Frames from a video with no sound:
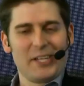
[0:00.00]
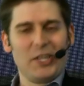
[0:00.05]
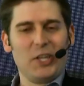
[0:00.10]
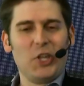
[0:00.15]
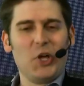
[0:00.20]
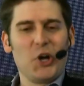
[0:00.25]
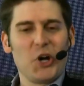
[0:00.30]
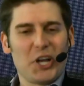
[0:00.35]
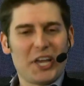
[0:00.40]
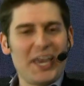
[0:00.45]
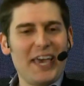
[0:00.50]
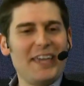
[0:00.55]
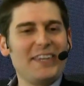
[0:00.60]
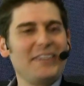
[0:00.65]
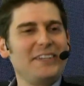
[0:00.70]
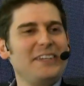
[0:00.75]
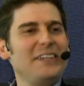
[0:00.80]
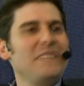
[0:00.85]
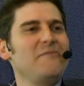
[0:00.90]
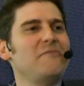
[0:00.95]
look
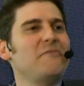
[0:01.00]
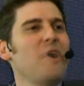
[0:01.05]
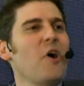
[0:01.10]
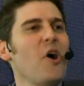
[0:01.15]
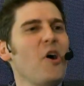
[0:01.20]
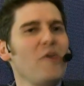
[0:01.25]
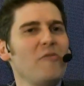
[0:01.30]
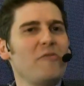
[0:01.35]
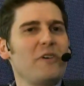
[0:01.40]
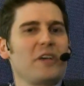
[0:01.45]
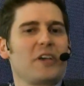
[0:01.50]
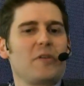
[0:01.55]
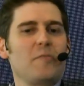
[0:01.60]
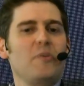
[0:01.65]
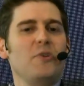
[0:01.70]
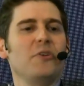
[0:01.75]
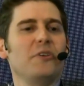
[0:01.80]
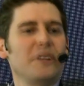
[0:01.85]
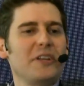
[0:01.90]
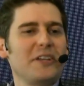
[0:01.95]
and evolve a
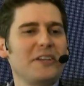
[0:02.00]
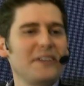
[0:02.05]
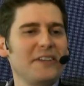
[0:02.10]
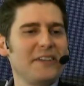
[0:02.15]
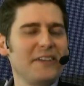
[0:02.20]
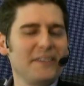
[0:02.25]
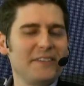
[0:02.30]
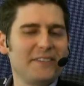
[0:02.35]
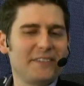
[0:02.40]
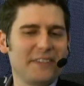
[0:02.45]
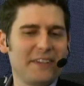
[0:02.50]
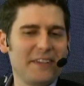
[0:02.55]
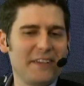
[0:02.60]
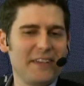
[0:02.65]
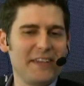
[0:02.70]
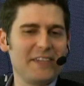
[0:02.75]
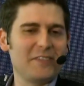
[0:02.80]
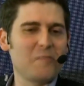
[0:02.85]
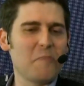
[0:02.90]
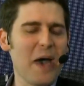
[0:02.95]
community is
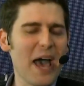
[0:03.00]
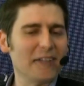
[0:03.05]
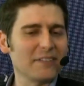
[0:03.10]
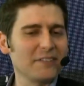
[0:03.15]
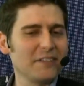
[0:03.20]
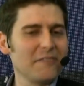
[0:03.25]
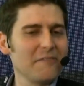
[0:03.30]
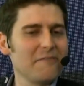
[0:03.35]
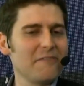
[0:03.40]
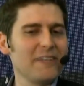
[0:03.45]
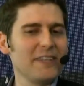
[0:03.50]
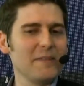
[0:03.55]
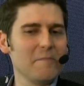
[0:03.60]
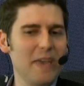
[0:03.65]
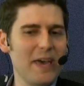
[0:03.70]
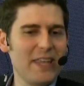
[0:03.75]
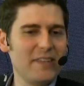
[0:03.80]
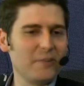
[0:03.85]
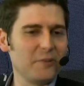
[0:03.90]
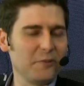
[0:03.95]
it's back to the
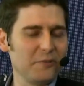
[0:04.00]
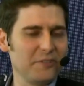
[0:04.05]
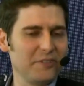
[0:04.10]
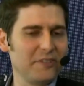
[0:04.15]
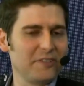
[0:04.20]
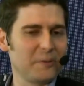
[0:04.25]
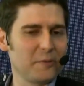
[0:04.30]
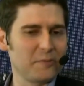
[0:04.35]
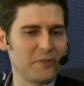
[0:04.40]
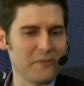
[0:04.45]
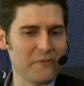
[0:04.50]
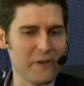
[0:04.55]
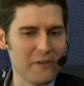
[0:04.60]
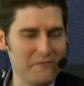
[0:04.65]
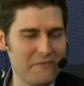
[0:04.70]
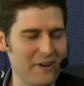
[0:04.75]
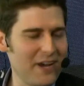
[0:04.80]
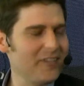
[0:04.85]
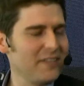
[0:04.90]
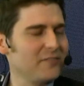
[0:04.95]
fundamentals in terms of
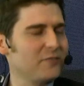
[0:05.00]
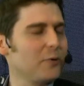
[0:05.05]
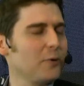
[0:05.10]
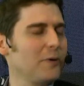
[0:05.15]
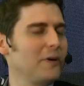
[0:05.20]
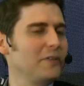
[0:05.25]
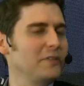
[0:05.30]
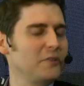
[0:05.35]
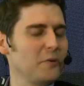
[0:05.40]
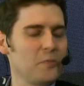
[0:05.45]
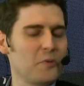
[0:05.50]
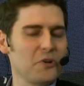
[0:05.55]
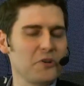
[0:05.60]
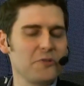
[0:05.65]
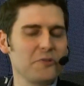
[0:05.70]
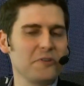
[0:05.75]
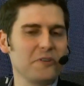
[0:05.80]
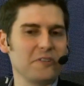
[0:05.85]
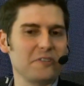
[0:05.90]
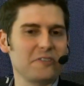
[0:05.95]
advice to our
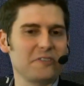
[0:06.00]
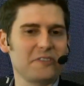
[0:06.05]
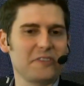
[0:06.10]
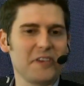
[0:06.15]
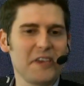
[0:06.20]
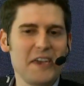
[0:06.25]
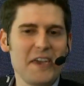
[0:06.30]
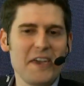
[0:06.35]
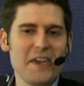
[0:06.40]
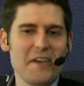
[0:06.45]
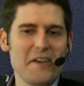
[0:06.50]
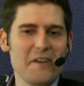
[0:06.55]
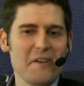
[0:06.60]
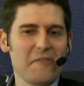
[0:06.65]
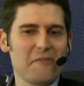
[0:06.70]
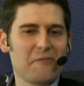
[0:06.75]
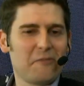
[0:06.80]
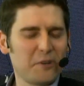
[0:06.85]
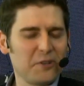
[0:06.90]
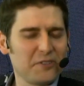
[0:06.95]
entrepreneurs.
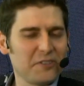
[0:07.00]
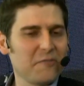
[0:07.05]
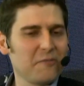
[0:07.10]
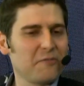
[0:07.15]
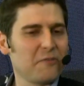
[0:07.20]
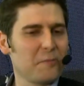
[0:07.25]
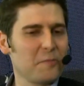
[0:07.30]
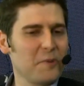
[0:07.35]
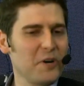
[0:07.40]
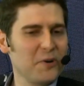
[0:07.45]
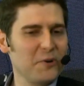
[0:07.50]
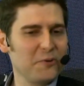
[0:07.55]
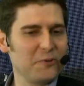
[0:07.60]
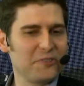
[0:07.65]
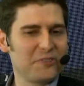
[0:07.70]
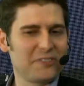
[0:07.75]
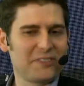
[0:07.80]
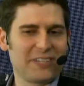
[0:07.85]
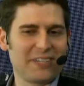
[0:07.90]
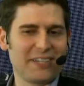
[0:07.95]
First and
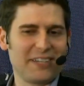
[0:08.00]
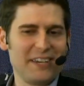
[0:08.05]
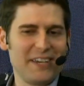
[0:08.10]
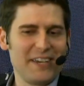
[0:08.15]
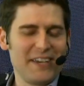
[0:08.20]
foremost,